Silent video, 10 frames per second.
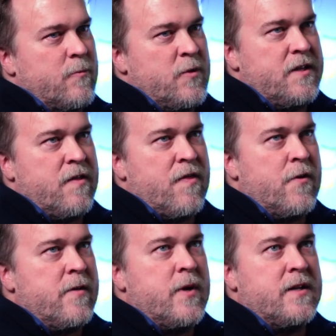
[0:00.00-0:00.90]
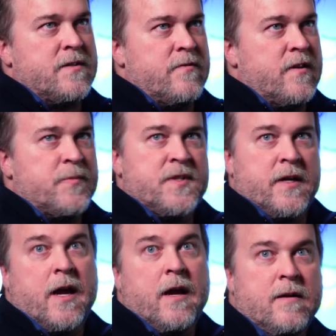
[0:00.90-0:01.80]
We did 30 minutes of lip
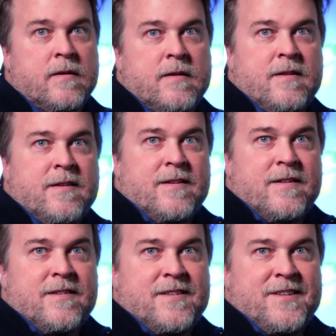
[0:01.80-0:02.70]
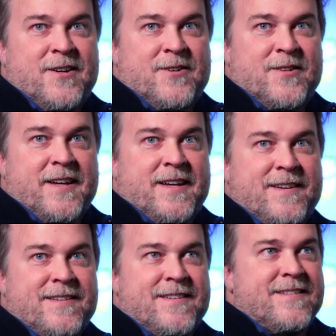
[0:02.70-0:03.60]
syncing, like
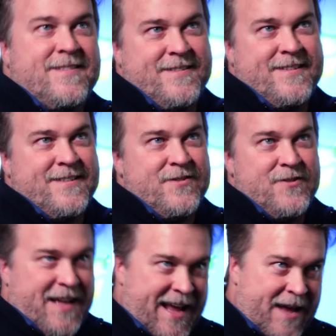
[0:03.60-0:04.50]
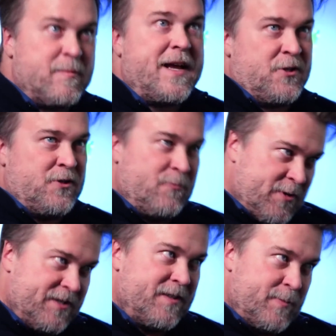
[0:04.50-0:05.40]
animation,
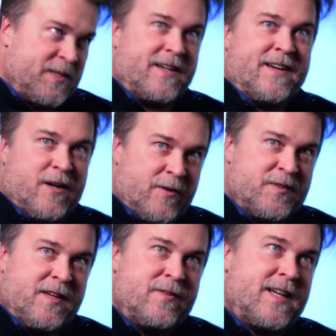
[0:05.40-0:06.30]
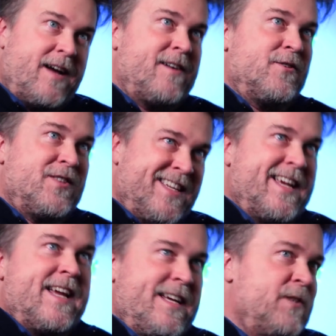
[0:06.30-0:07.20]
real lip syncing of Steven Tyler
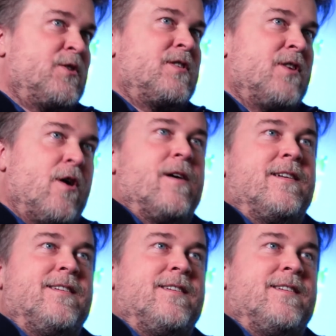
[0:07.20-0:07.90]
singing each song.